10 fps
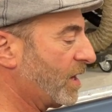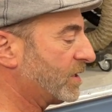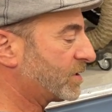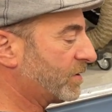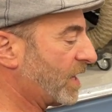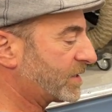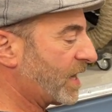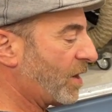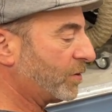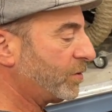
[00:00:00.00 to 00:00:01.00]
So that's
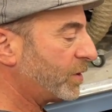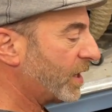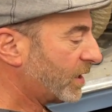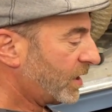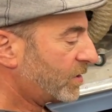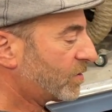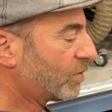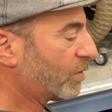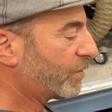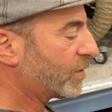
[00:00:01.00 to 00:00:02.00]
how you get into
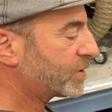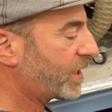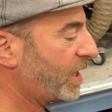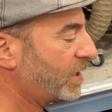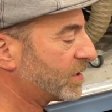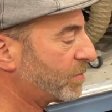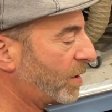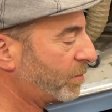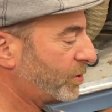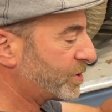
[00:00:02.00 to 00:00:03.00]
the reverse gate, is
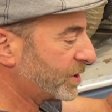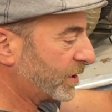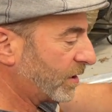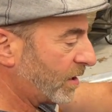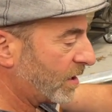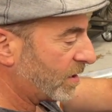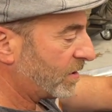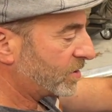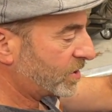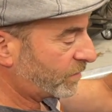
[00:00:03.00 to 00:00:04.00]
by pushing
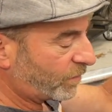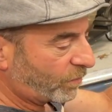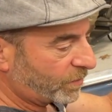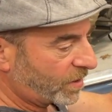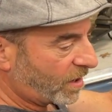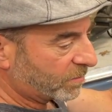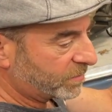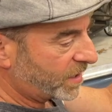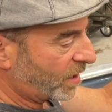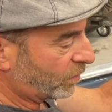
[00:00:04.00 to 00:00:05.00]
the shift
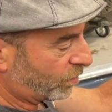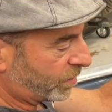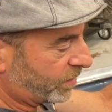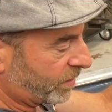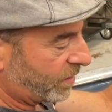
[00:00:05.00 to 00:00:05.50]
knob downward.